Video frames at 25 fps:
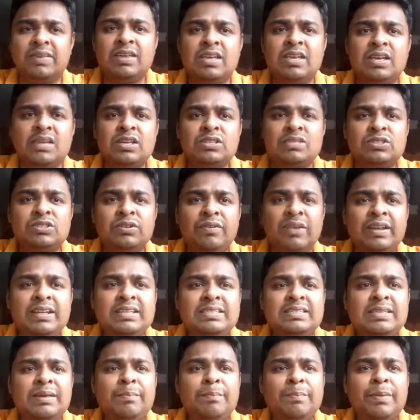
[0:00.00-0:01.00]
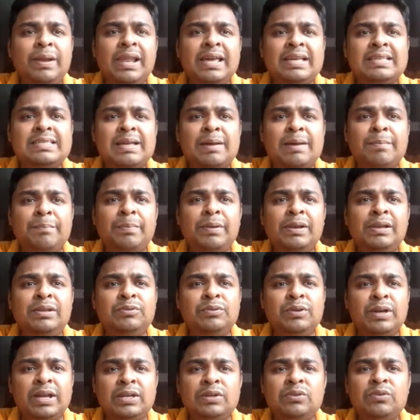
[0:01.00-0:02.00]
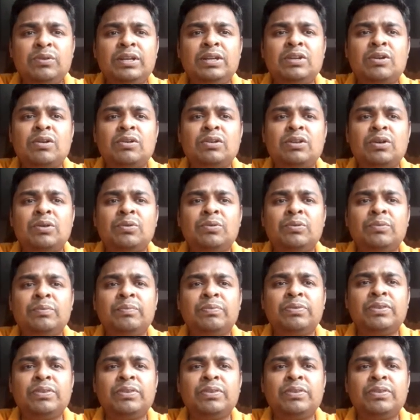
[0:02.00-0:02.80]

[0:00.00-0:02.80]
So very simple example, you can do it on your own.